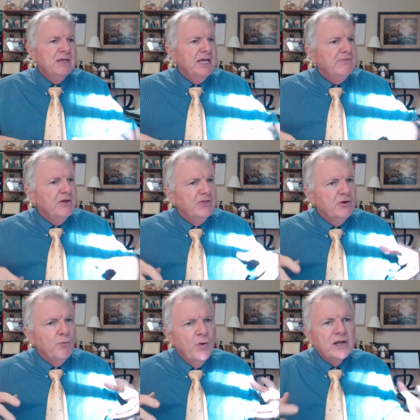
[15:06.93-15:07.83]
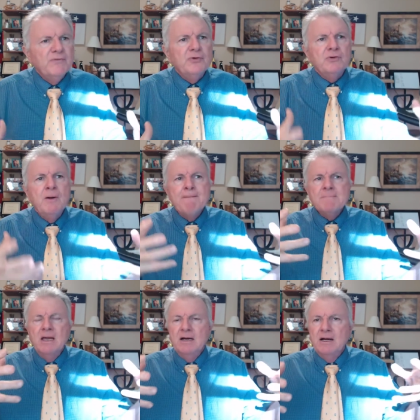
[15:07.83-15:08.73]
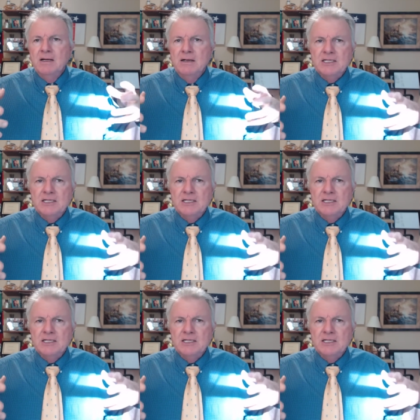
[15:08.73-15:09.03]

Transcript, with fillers: Yet they're wonderful uh,